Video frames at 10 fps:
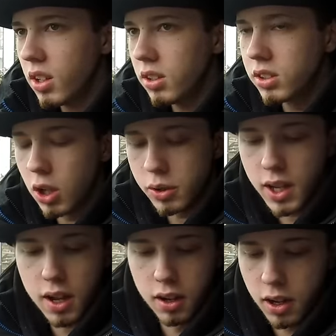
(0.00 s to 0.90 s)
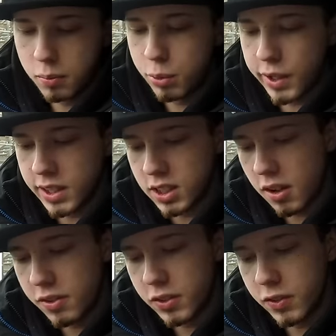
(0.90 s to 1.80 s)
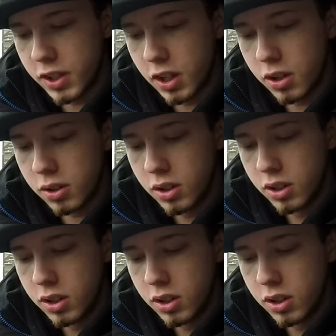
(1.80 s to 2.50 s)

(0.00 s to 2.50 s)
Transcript: So yeah, I'm pretty excited for this video.